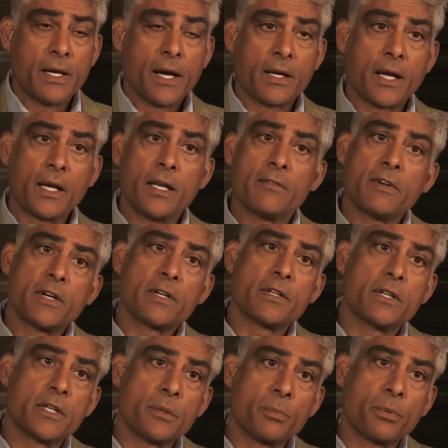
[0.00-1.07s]
and I lived under
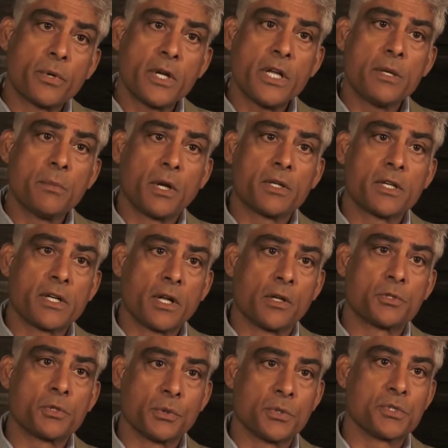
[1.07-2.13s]
the
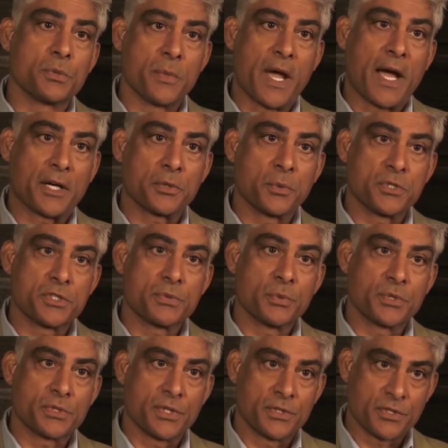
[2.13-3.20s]
Pre-Multiculturalism Act, which
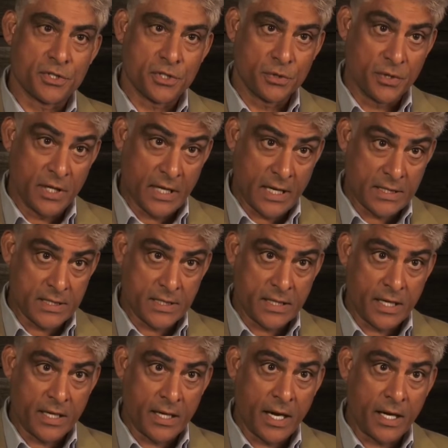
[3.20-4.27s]
was instituted in
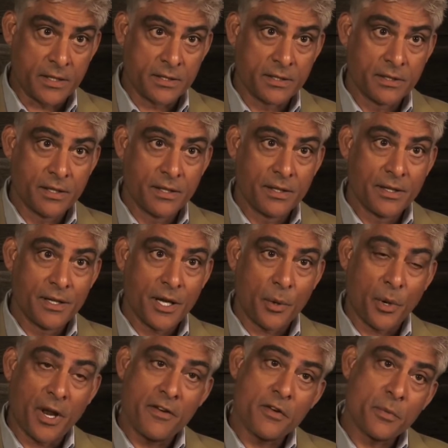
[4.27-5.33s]
1988.
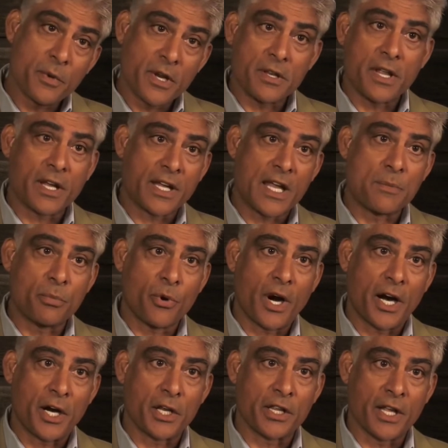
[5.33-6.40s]
Anybody that came
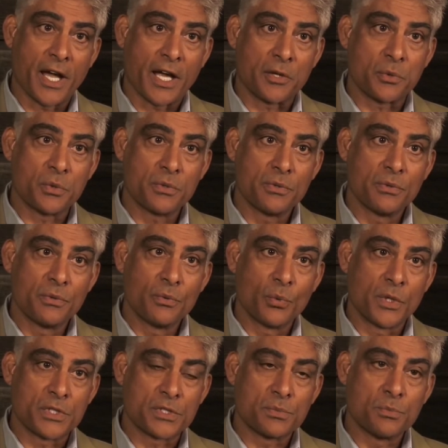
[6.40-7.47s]
prior to that
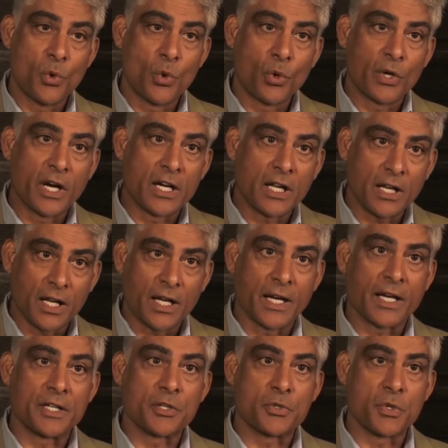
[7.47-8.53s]
was more
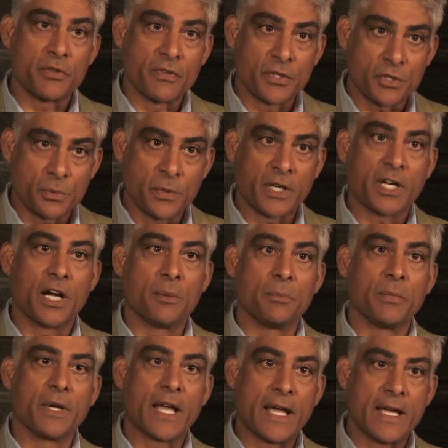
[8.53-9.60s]
inclined or driven to
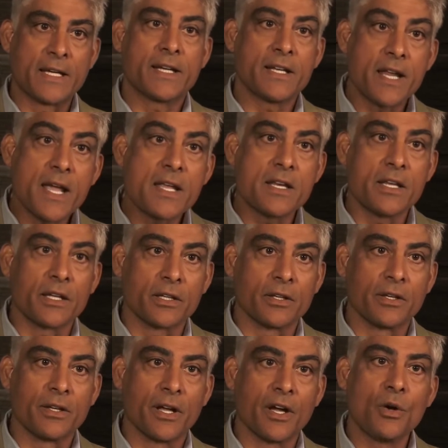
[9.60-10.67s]
become a
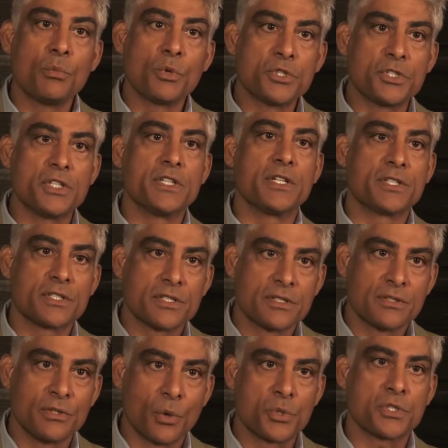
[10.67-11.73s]
Canadian, a homogeneous
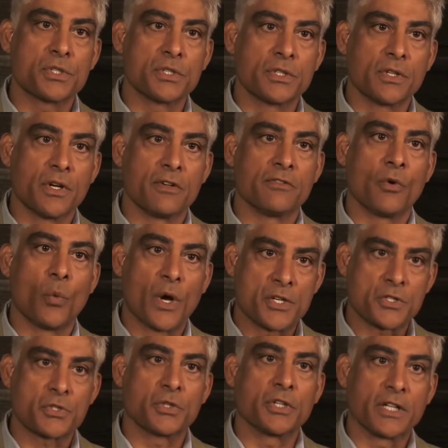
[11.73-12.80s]
notion of a
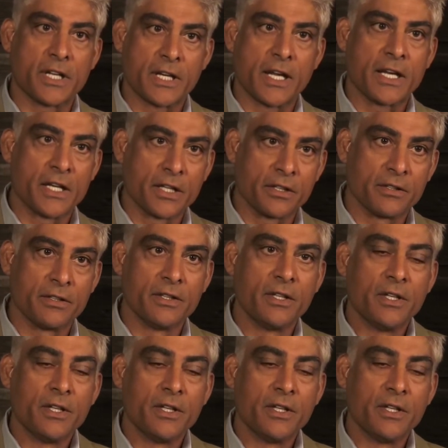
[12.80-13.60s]
Western Canadian.